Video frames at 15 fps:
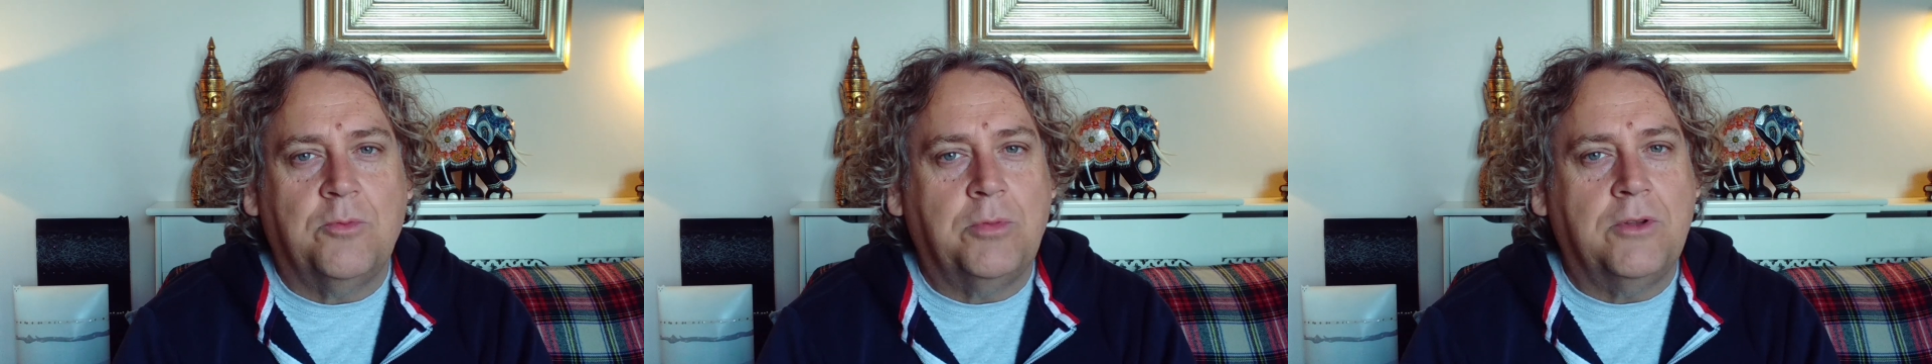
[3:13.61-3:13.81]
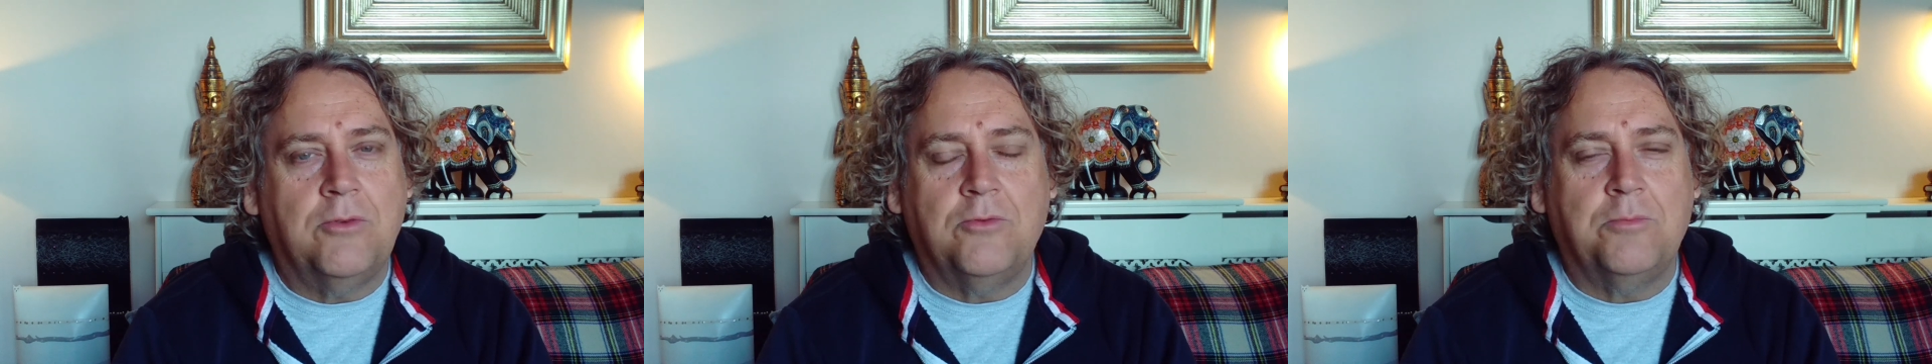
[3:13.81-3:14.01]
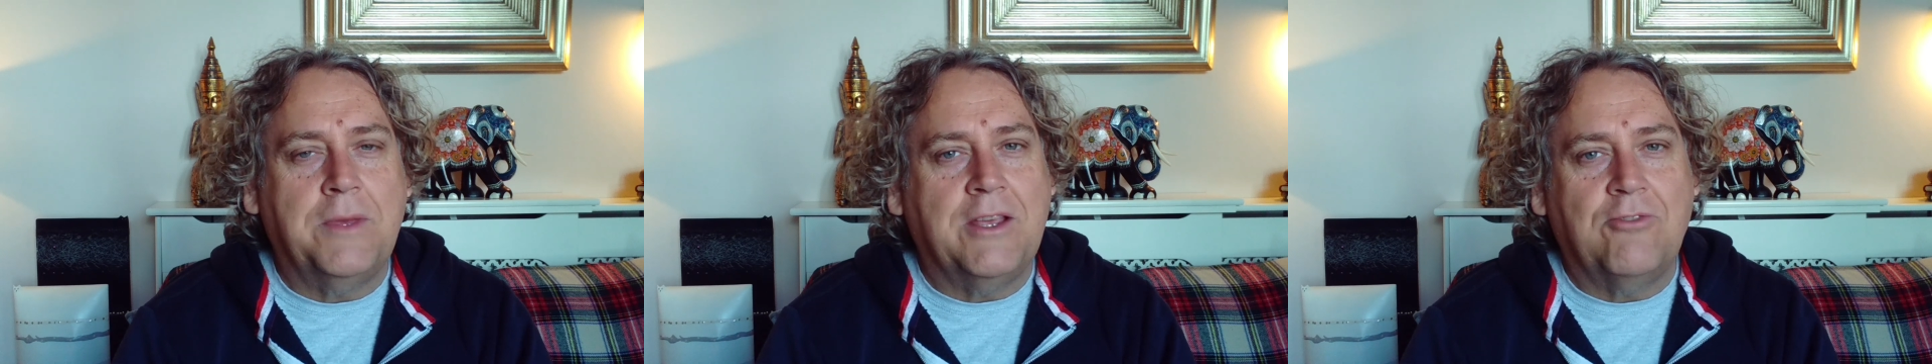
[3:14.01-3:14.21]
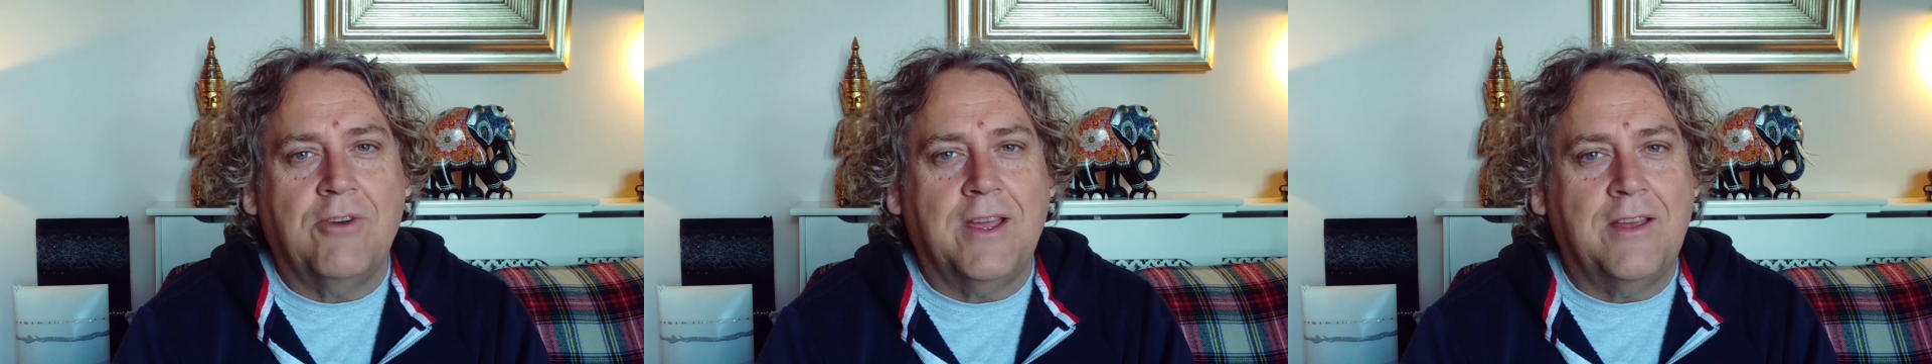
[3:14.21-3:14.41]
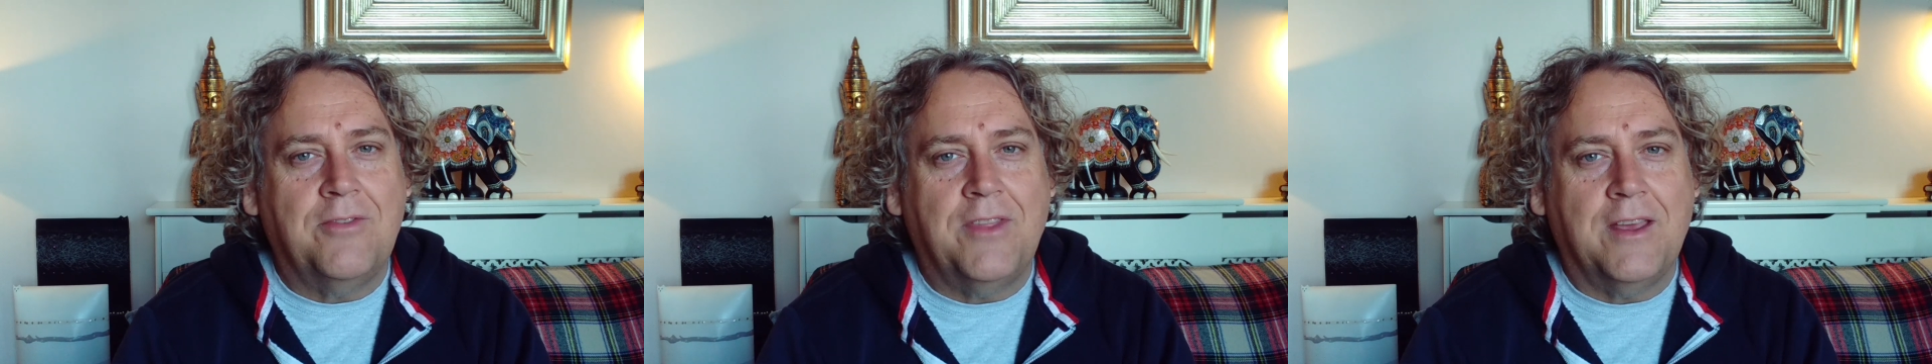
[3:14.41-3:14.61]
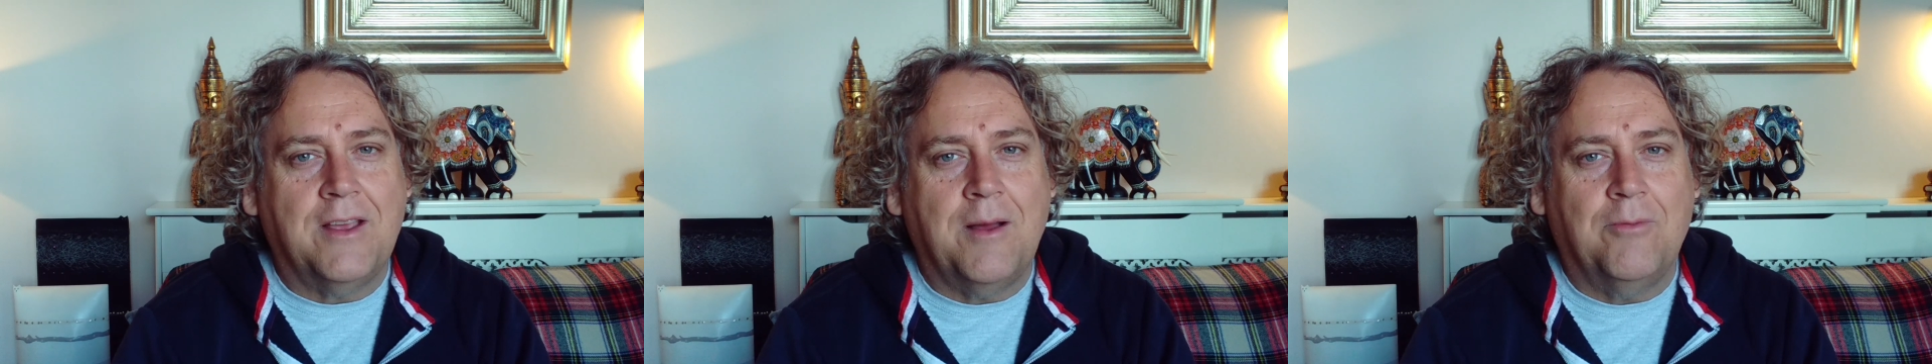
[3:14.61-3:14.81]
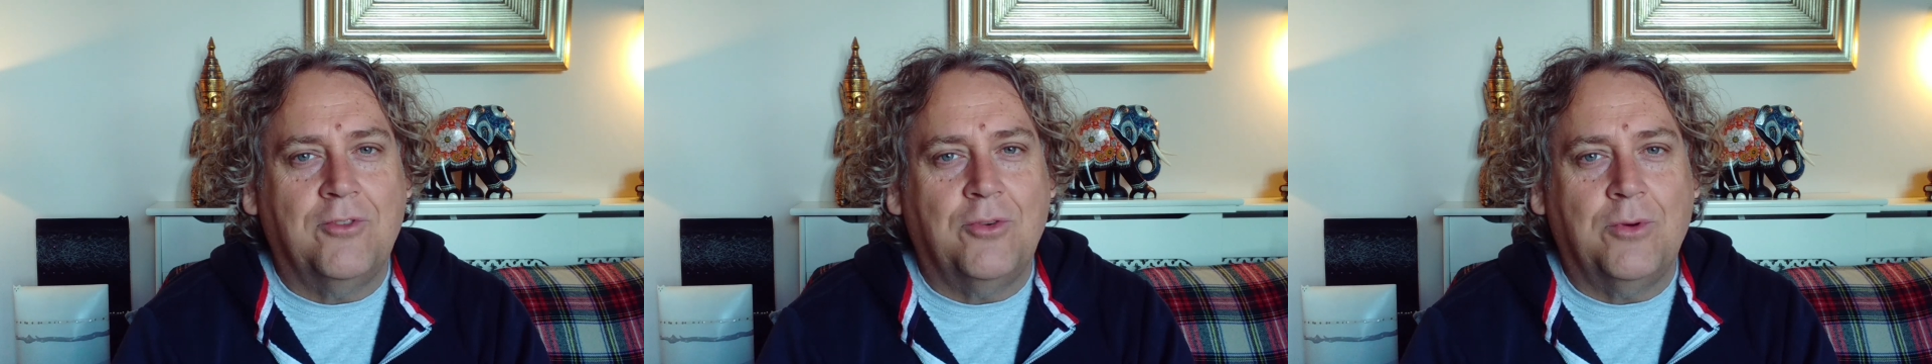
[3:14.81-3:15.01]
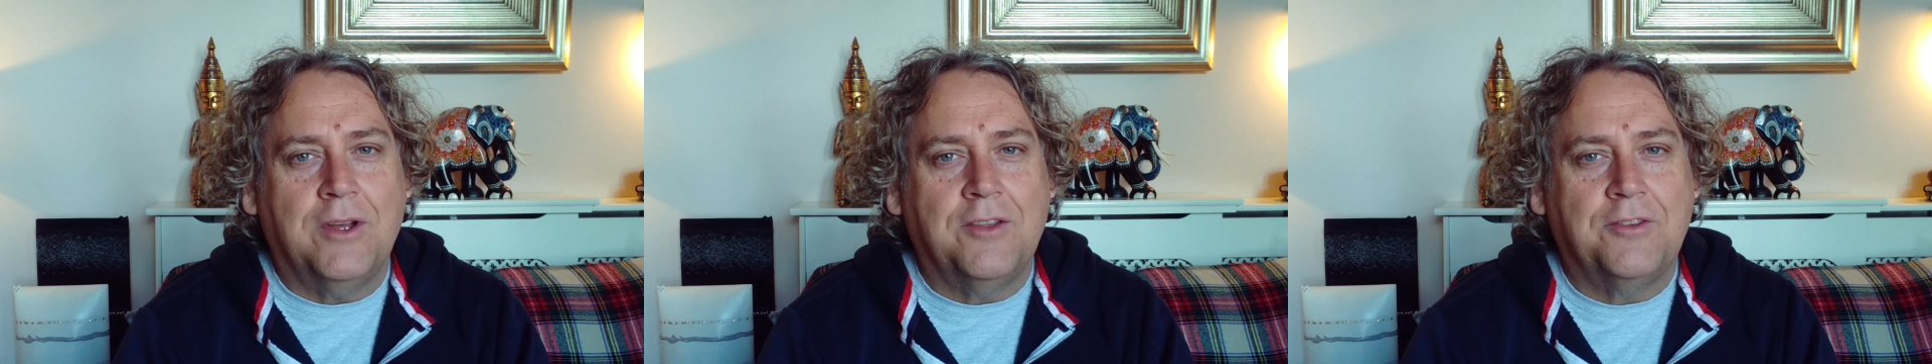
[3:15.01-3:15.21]
but it would have been great if they come
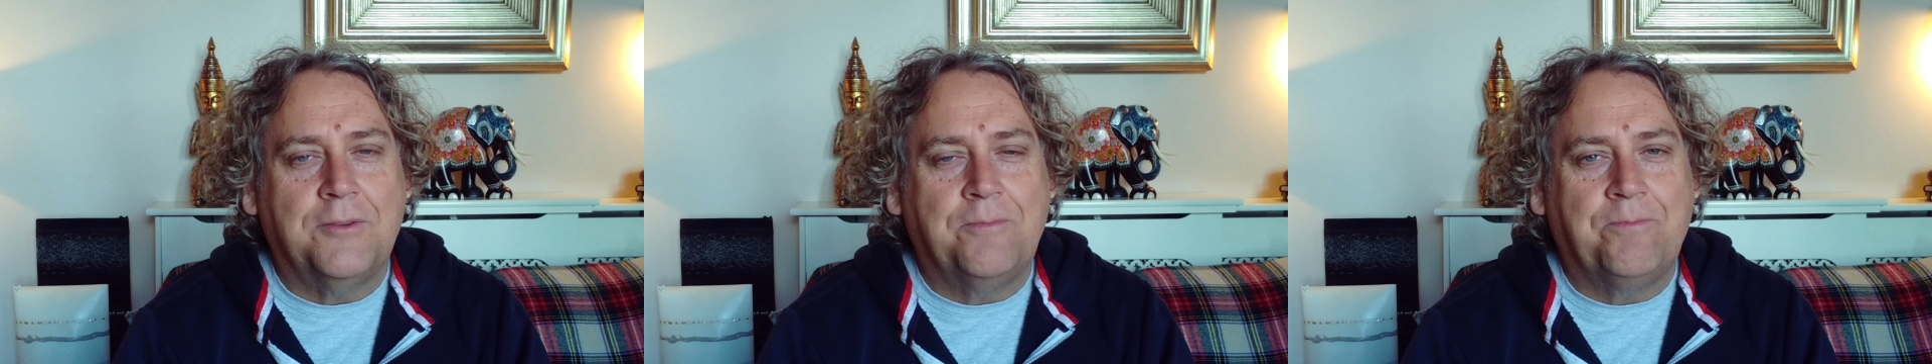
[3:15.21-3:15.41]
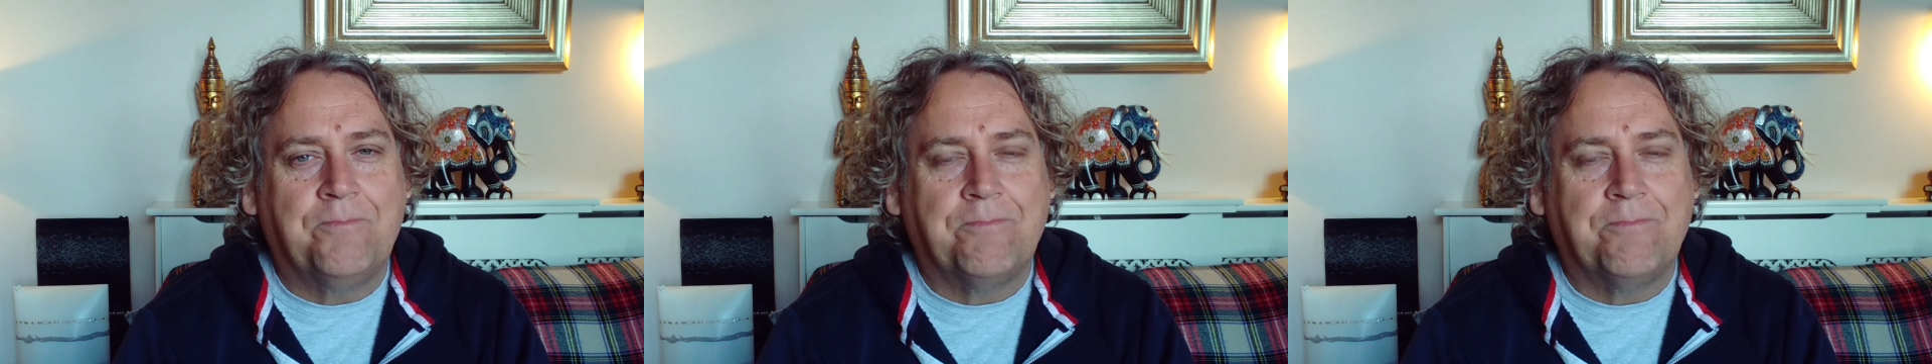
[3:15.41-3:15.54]
to us.